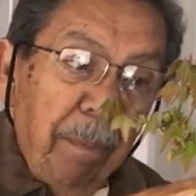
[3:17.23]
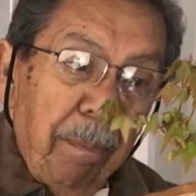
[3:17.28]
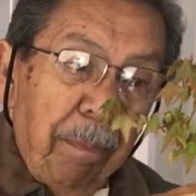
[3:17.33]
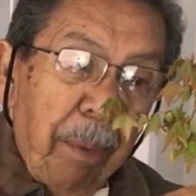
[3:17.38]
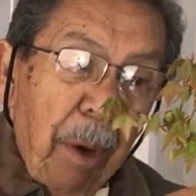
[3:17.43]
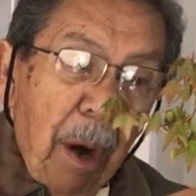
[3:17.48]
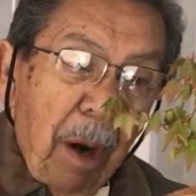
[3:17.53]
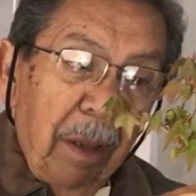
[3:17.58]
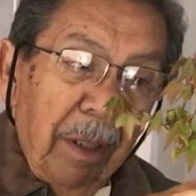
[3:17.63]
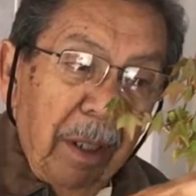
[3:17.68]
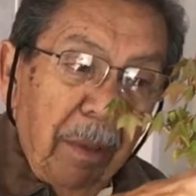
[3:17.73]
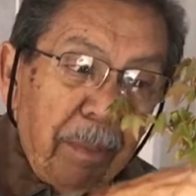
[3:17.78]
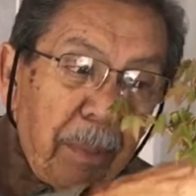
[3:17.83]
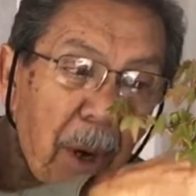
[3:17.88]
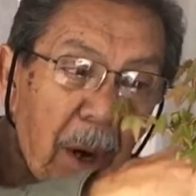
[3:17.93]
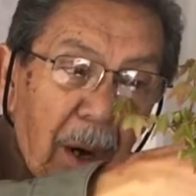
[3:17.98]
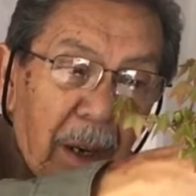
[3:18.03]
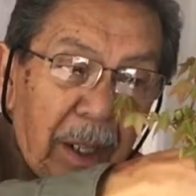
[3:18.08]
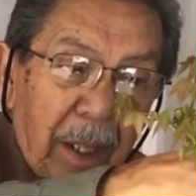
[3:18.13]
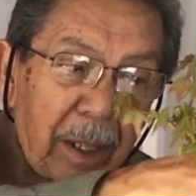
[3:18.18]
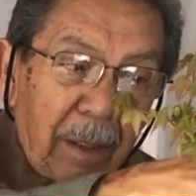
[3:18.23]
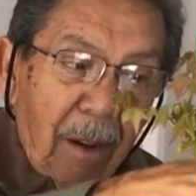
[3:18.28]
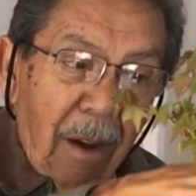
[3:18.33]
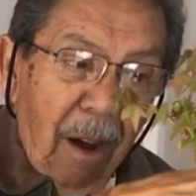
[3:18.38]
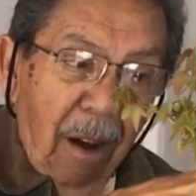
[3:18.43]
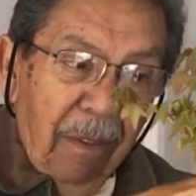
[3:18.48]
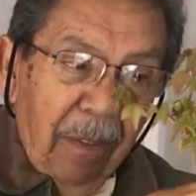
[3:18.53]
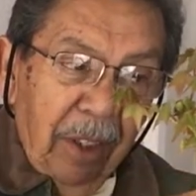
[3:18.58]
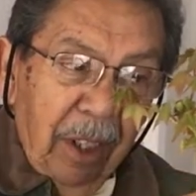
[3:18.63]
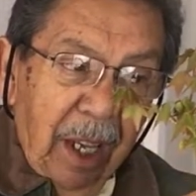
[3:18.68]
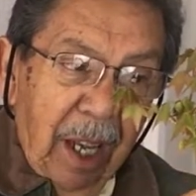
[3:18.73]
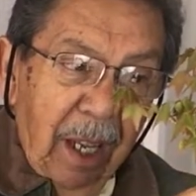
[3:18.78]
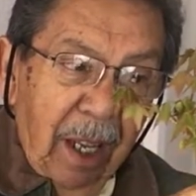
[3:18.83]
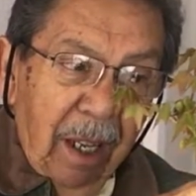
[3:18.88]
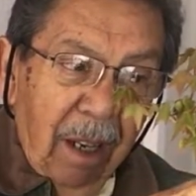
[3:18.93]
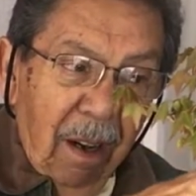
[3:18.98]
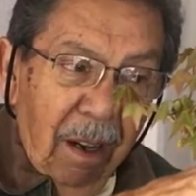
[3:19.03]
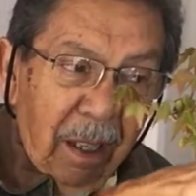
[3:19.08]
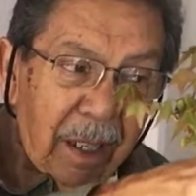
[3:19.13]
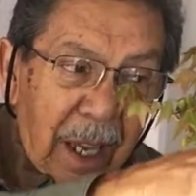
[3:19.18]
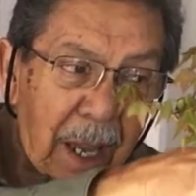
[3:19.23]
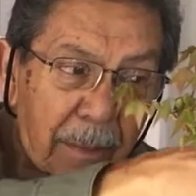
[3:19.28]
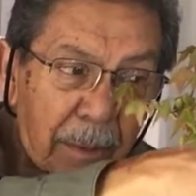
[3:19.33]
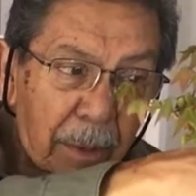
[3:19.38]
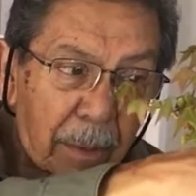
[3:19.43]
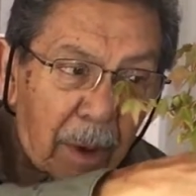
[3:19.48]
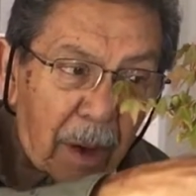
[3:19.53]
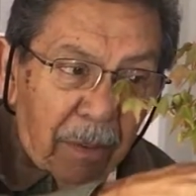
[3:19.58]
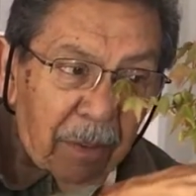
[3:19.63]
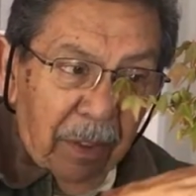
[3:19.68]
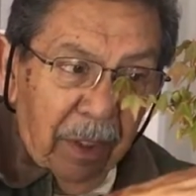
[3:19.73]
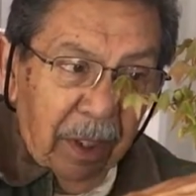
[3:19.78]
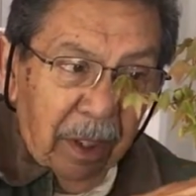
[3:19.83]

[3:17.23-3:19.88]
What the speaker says: bark off of the cambium off